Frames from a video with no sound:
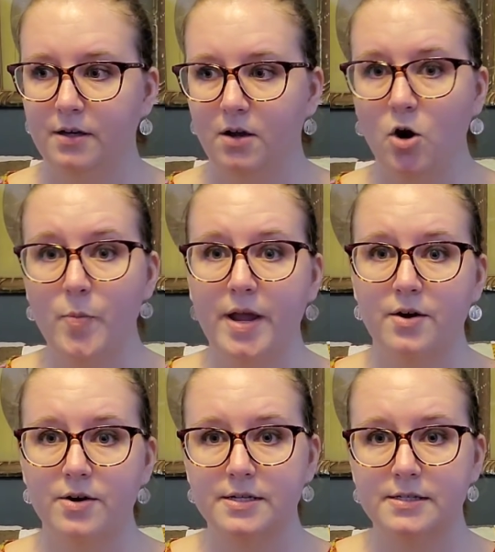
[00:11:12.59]
her
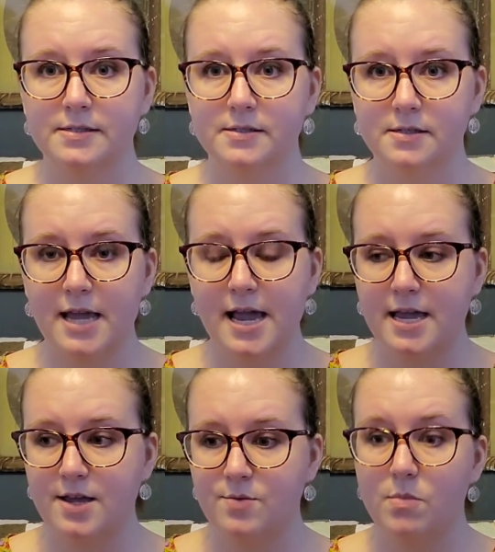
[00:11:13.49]
parents
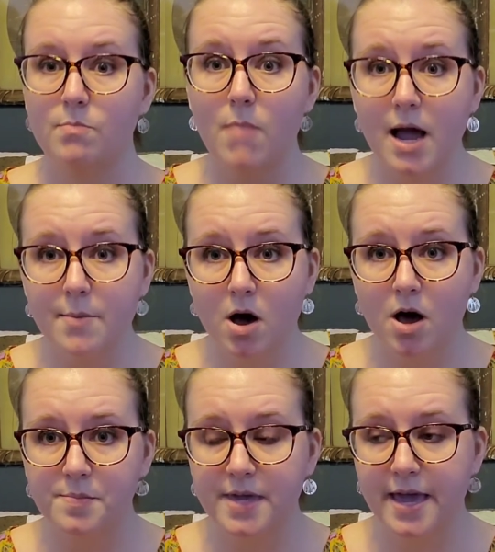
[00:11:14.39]
came, my
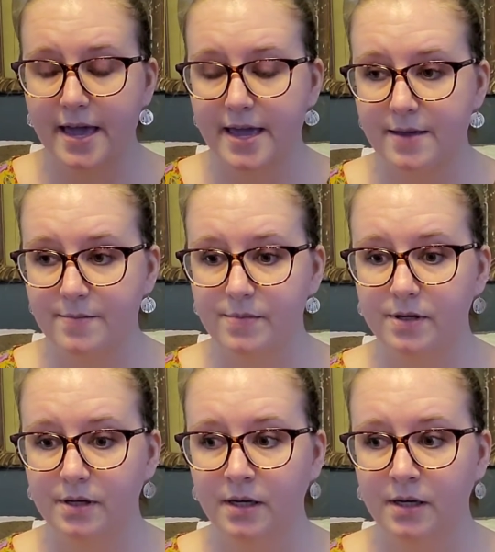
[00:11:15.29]
mom came.